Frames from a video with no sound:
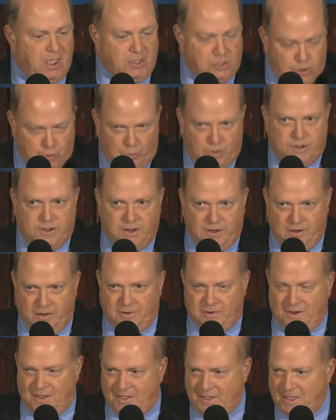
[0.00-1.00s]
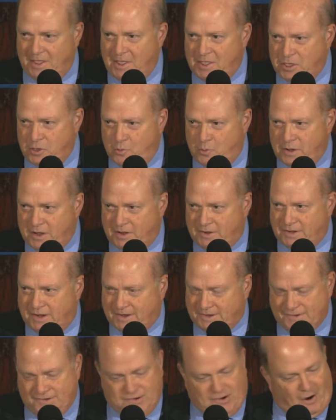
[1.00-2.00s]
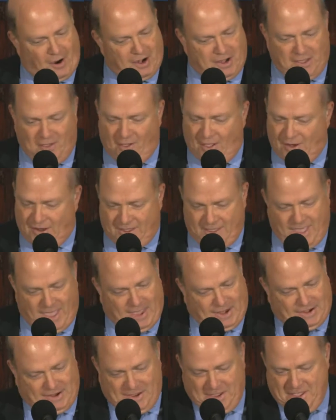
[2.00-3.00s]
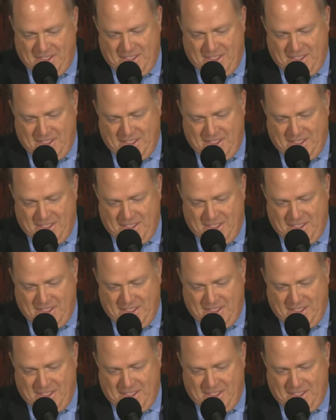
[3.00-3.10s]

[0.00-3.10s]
you would hear Dick starting all again.